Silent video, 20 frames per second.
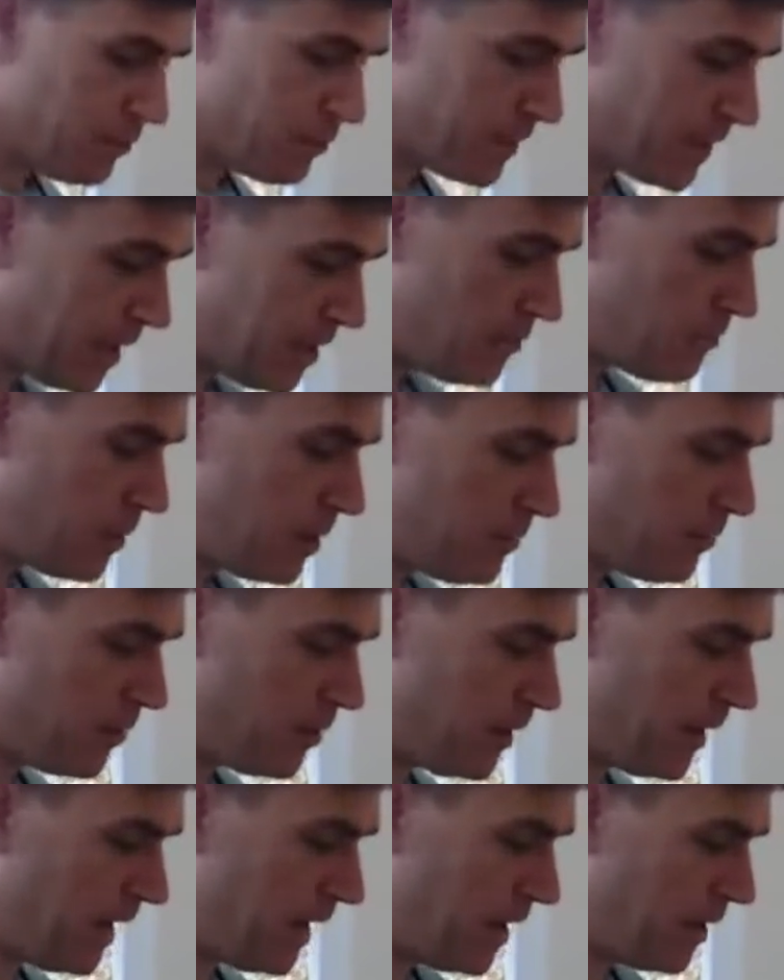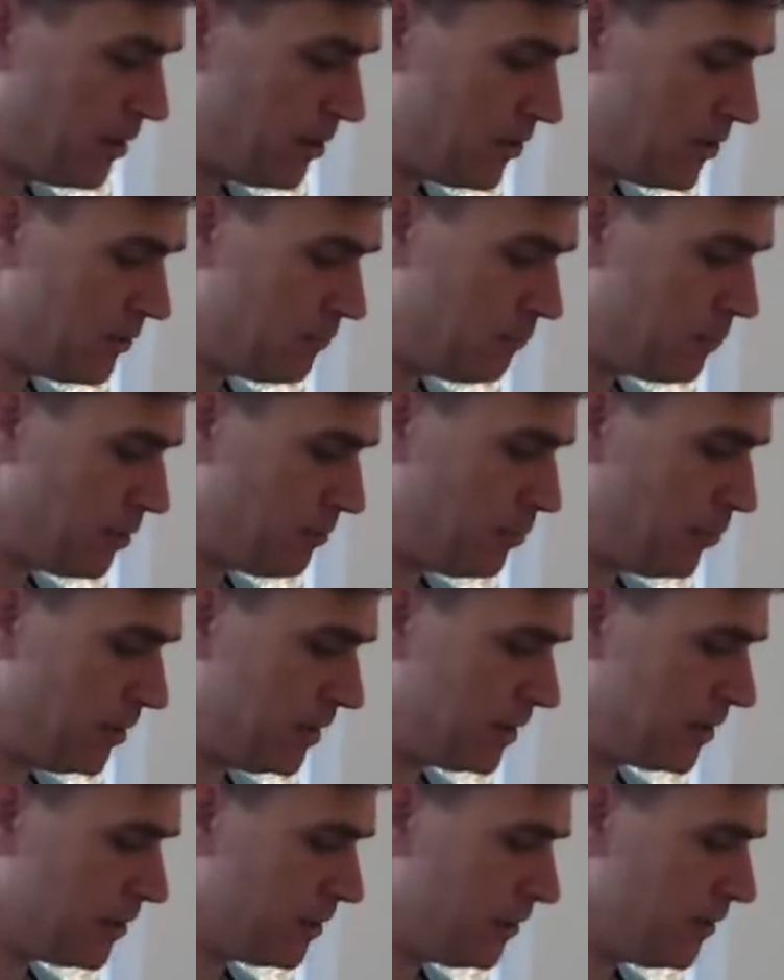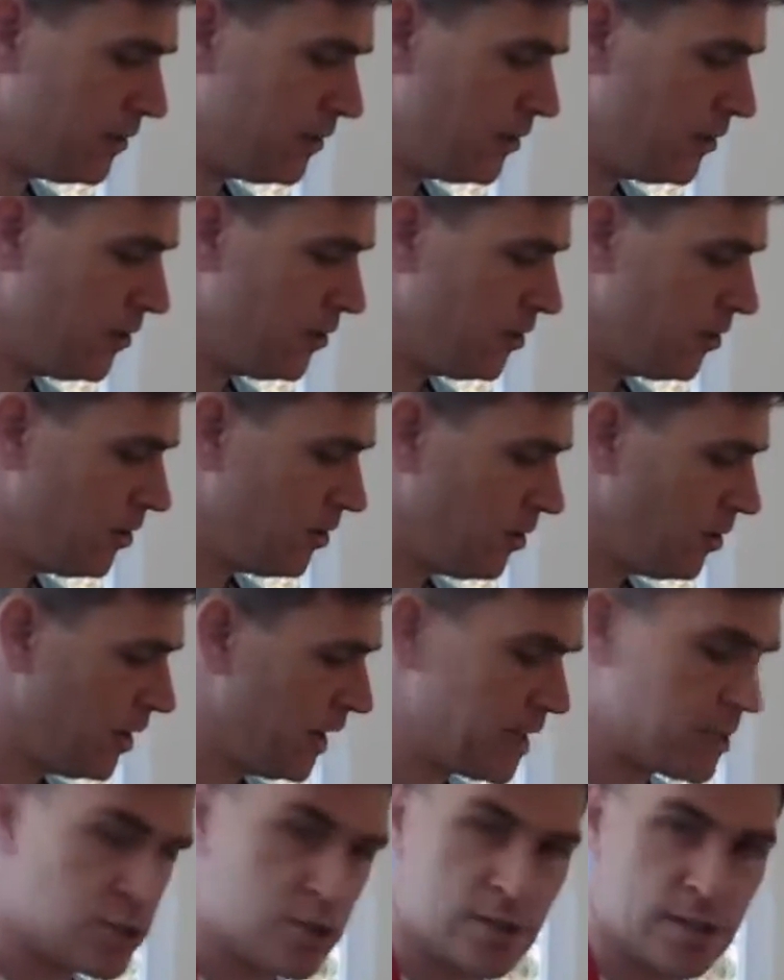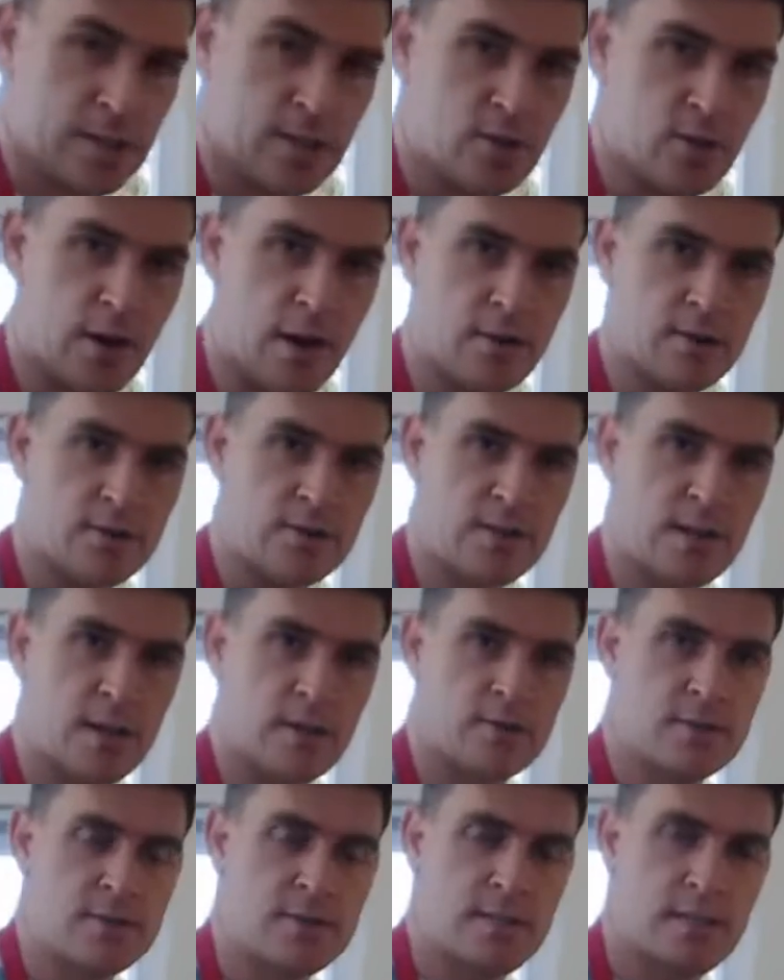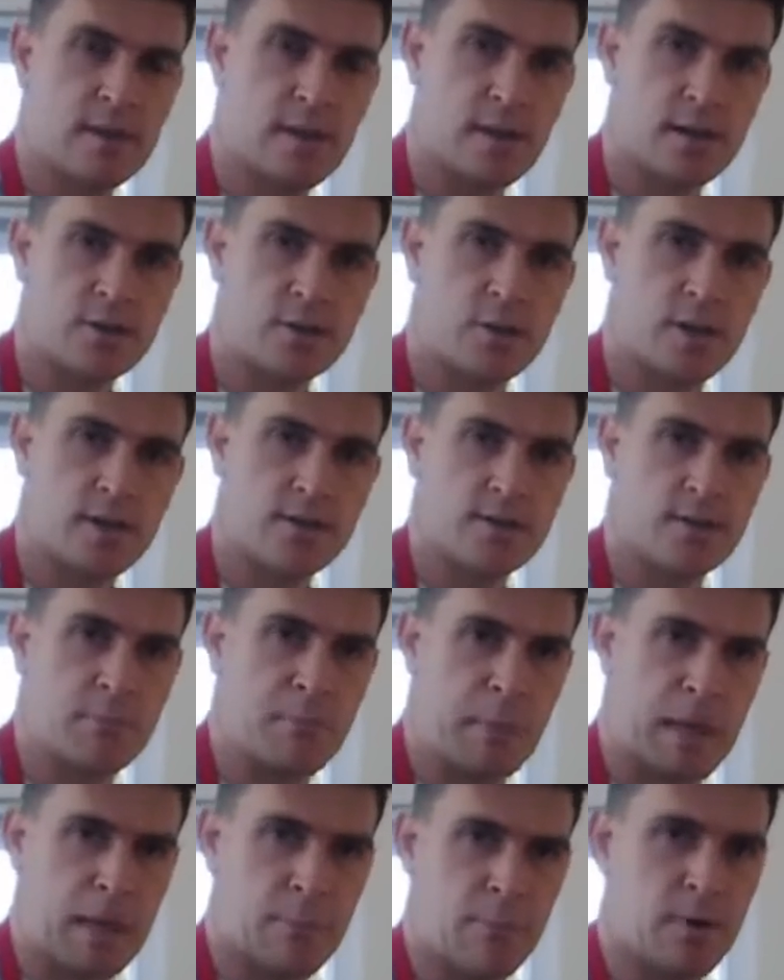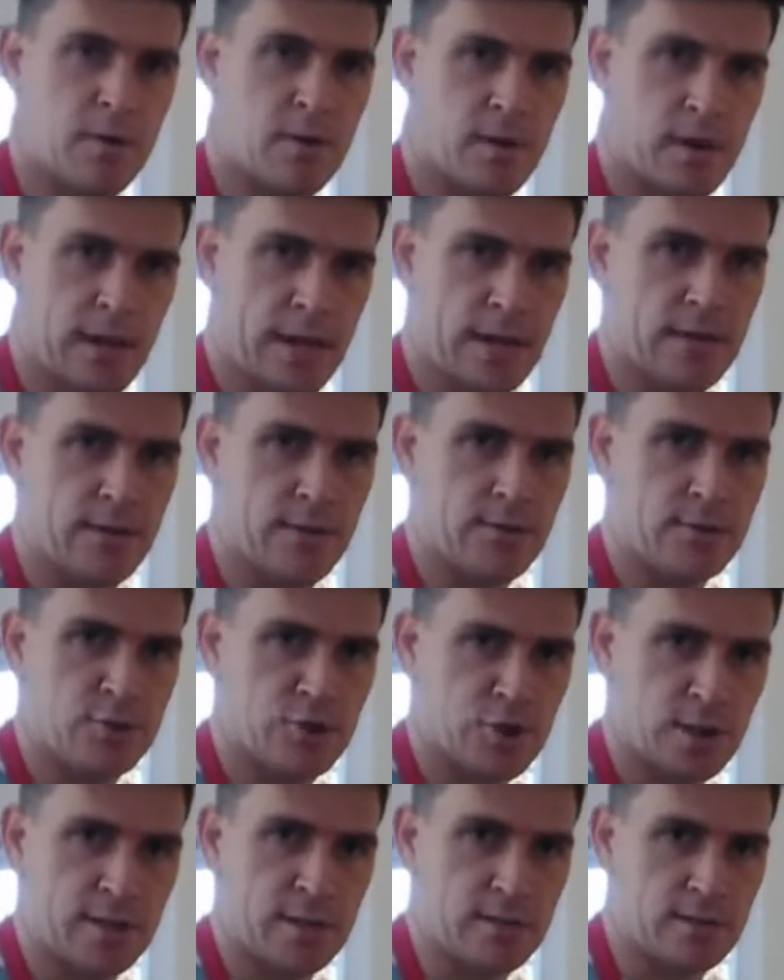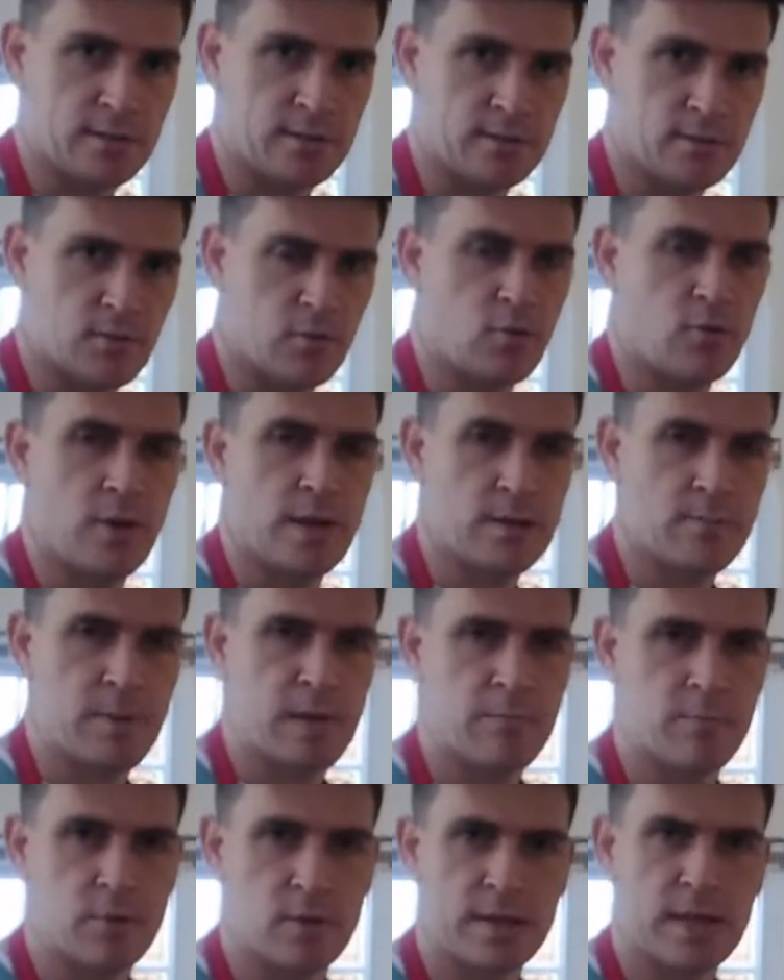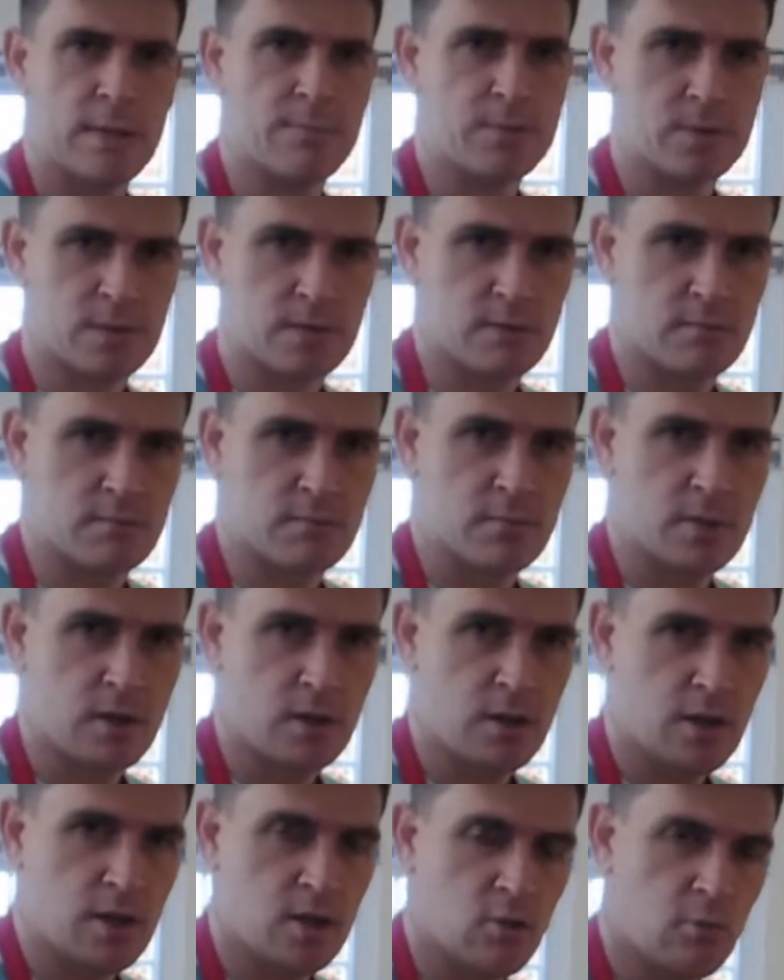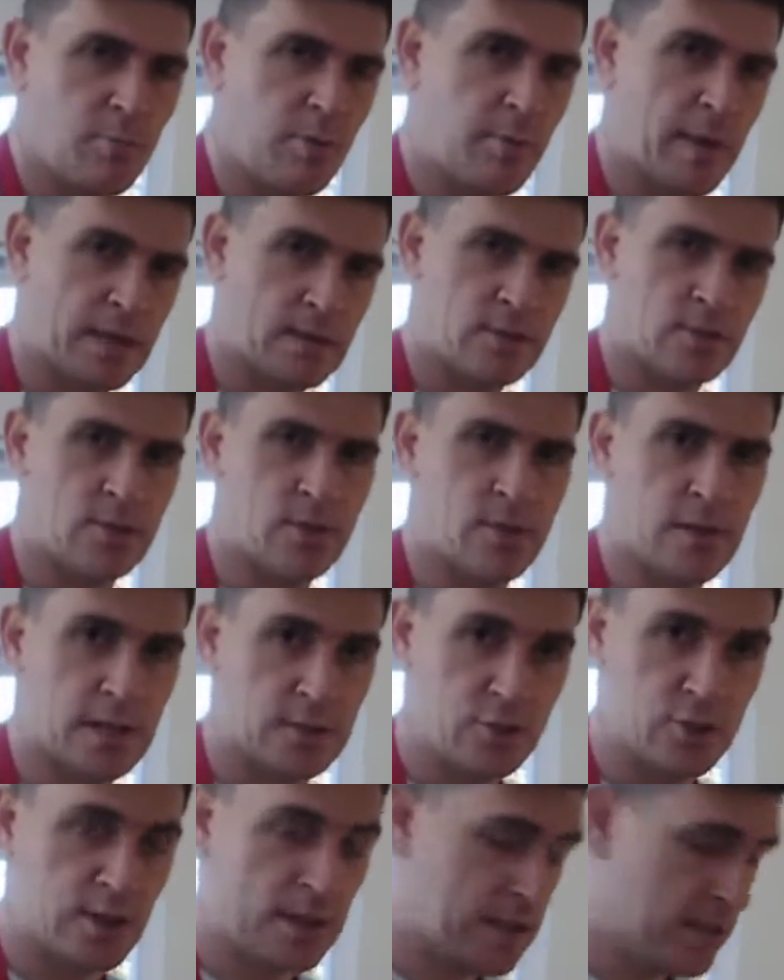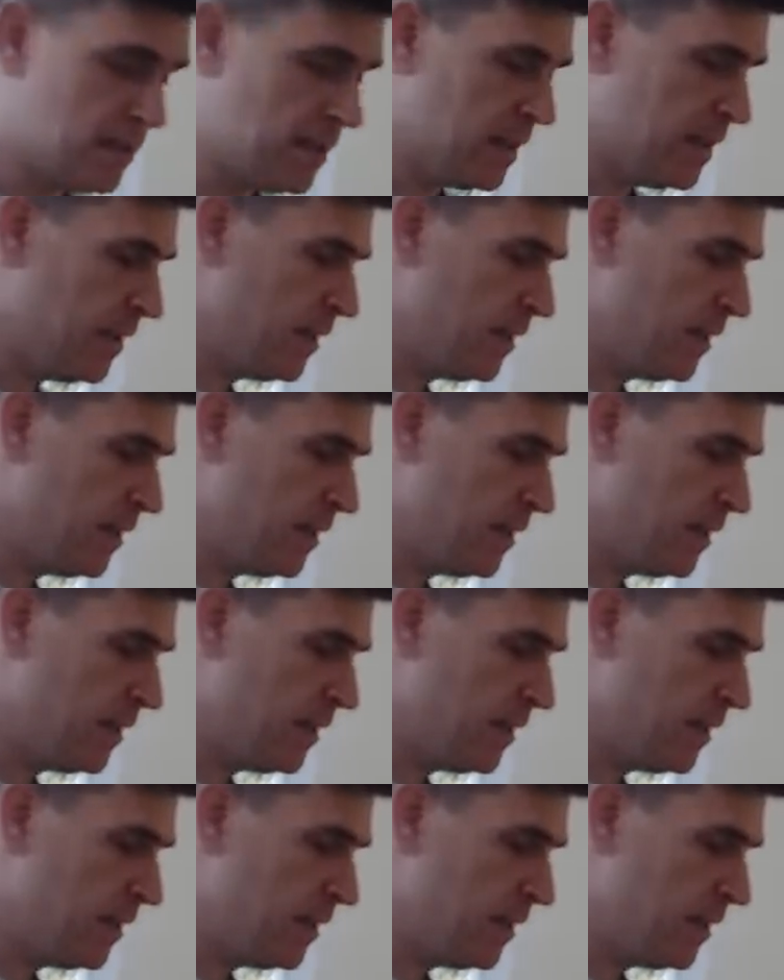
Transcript: cayenne pepper and paprika are actually ground down dehydrated pepper and chili, or red pepper or capsicum or pimento and chili.